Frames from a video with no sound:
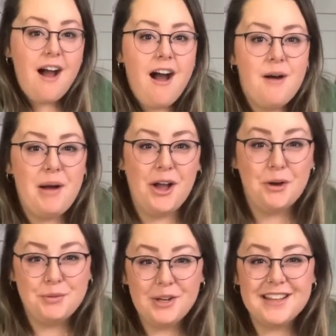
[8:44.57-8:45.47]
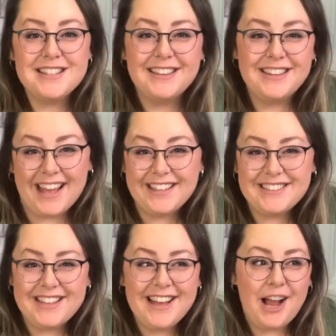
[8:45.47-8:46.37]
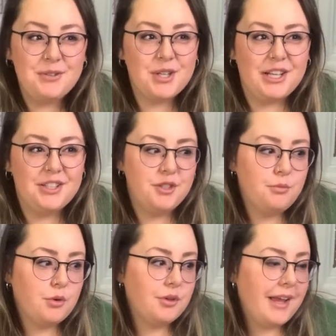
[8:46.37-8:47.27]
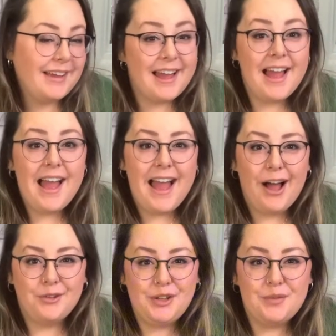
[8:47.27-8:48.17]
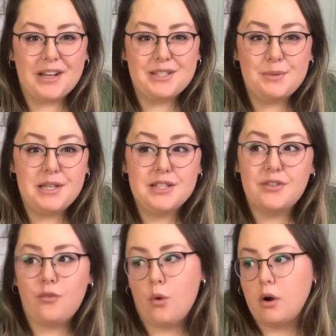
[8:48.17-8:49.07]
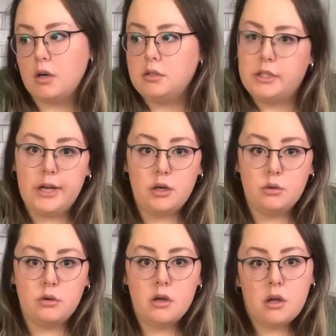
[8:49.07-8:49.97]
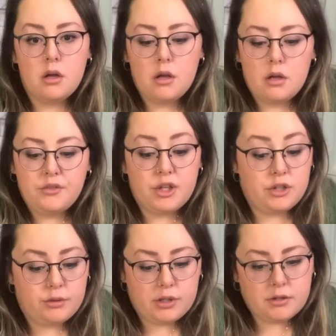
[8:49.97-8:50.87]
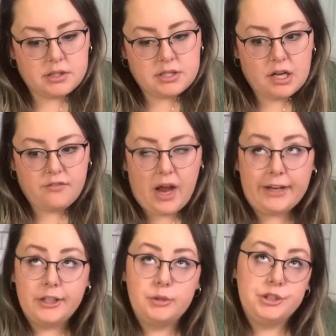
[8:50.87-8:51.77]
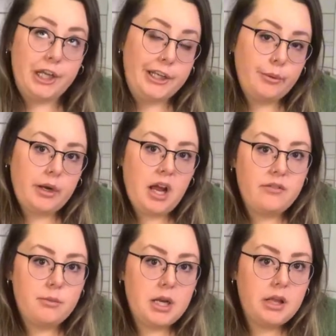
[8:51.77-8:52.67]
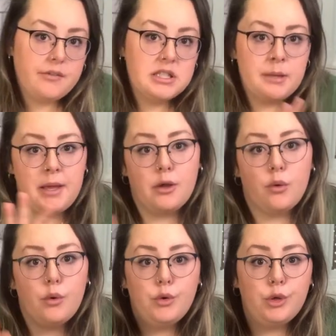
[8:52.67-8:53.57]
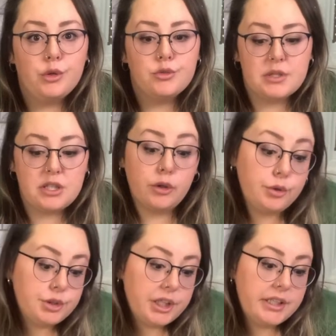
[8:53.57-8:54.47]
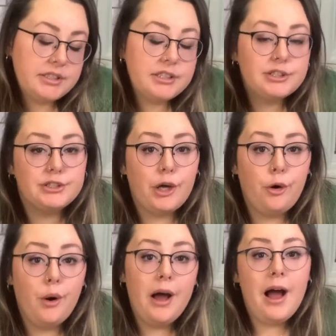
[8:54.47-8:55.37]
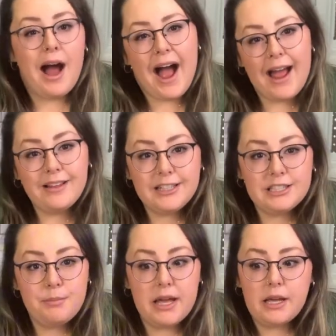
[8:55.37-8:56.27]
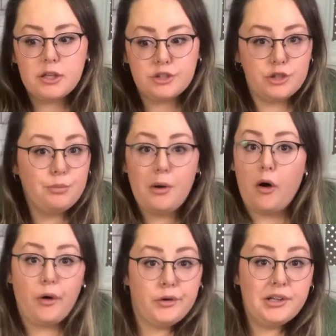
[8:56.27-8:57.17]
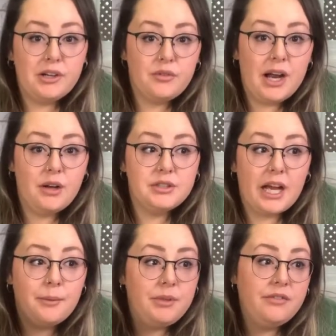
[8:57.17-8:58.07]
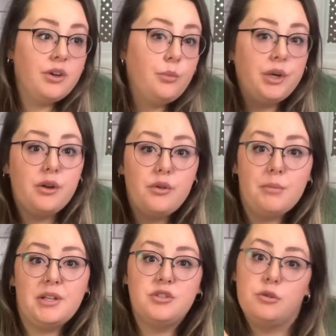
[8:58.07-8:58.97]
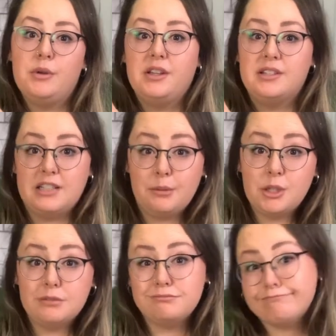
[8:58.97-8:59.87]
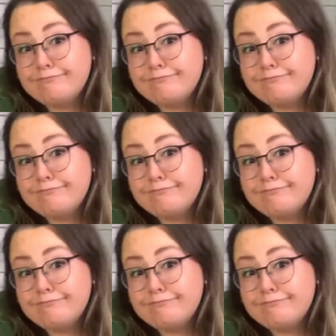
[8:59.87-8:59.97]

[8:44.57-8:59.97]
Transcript: I hope you guys liked it. I'm trying to do more like healthy recipes for, you know, the new year and stuff. I know in January everybody loves to make New Year's resolutions, so I like to make soup all year round. I'm even a weirdo that makes soup in the summer.